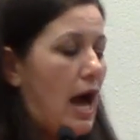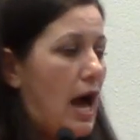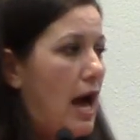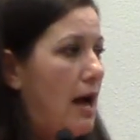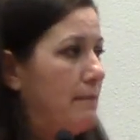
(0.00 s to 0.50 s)

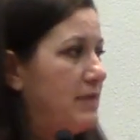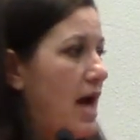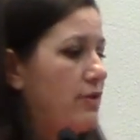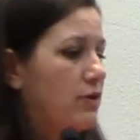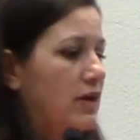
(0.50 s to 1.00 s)
The
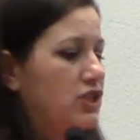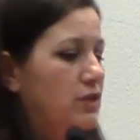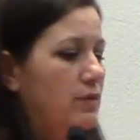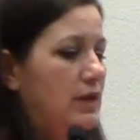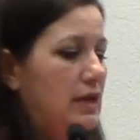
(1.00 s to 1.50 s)
other
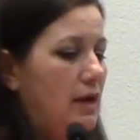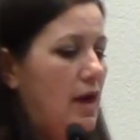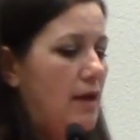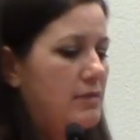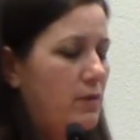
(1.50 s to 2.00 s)
question
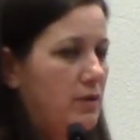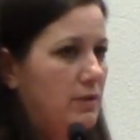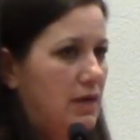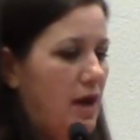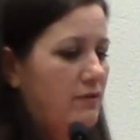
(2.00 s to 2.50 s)
they wanted
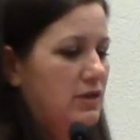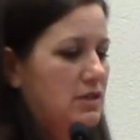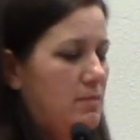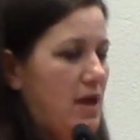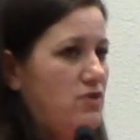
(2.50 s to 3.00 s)
me to cover
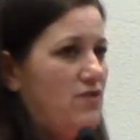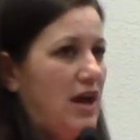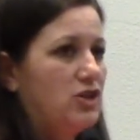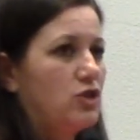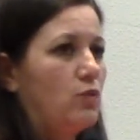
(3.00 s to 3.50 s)
is the
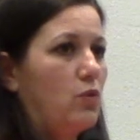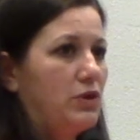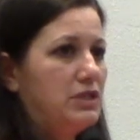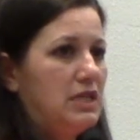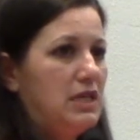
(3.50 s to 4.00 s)
manufacturer
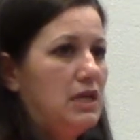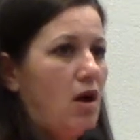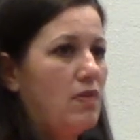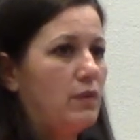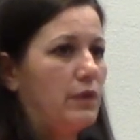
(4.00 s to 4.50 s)
warranty
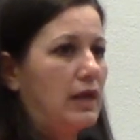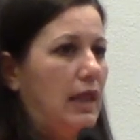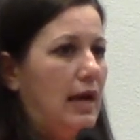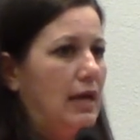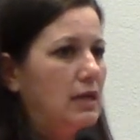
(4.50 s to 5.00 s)
on the
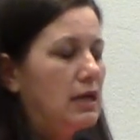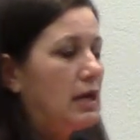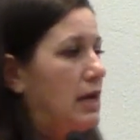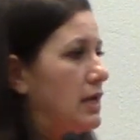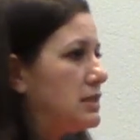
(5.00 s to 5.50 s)
raclette.
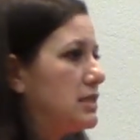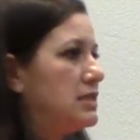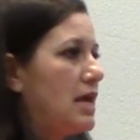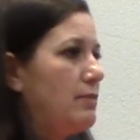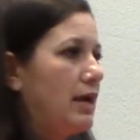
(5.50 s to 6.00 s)
It's the
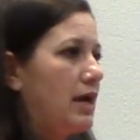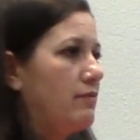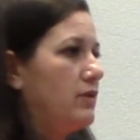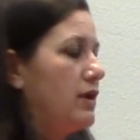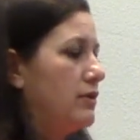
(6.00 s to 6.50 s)
same like
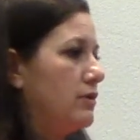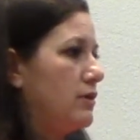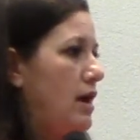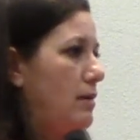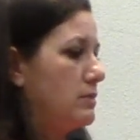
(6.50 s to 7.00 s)
every
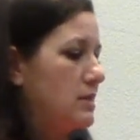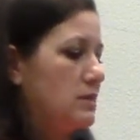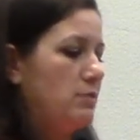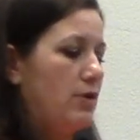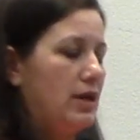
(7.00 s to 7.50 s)
other
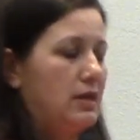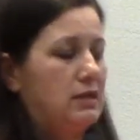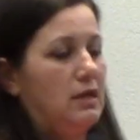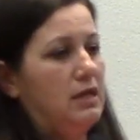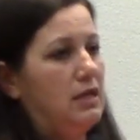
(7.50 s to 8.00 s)
Scentsy
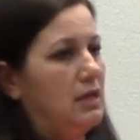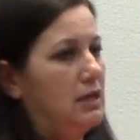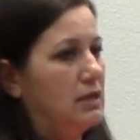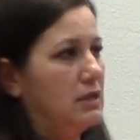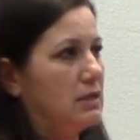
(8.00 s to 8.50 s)
product. It
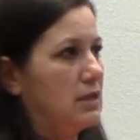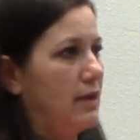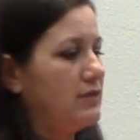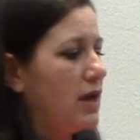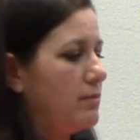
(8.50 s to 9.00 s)
is
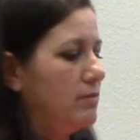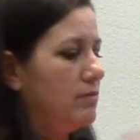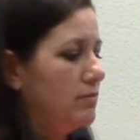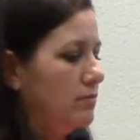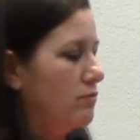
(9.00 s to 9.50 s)

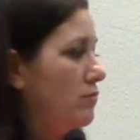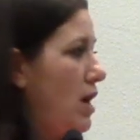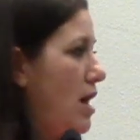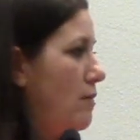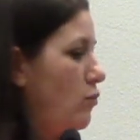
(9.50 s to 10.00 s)
lifetime
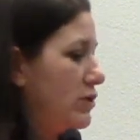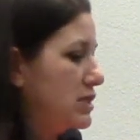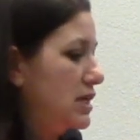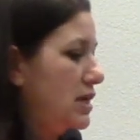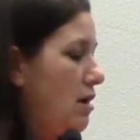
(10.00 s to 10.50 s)

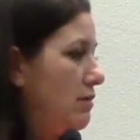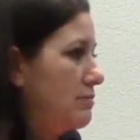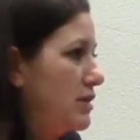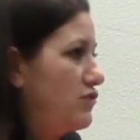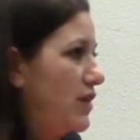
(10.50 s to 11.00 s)
warranty on
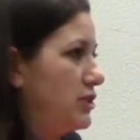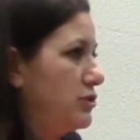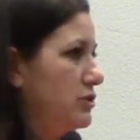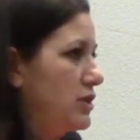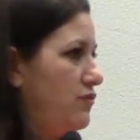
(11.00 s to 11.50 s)

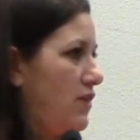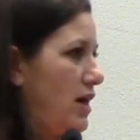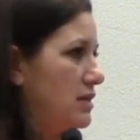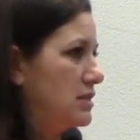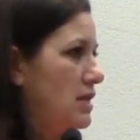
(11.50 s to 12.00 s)
manufacturer
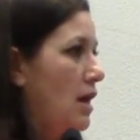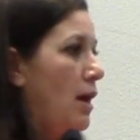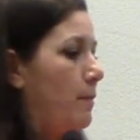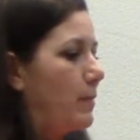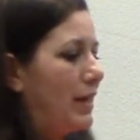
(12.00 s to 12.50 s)
defects.
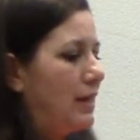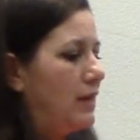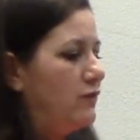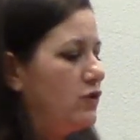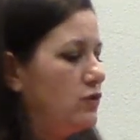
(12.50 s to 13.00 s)

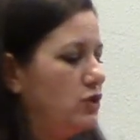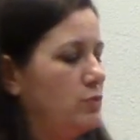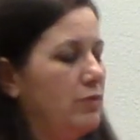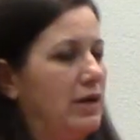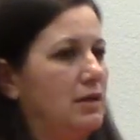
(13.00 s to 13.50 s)
But if you
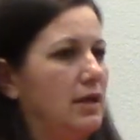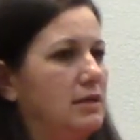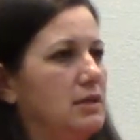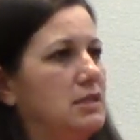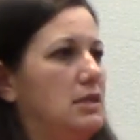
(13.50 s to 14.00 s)
do break
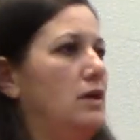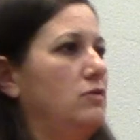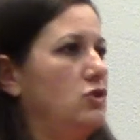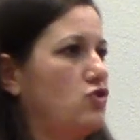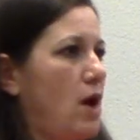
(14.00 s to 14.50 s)
like the
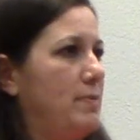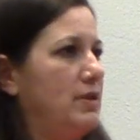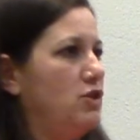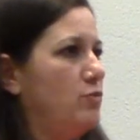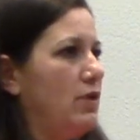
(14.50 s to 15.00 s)
stone, you drop
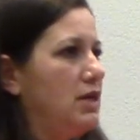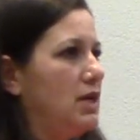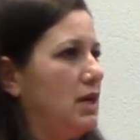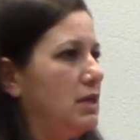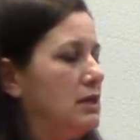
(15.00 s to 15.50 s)
it and you break
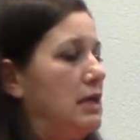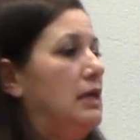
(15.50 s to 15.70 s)
it,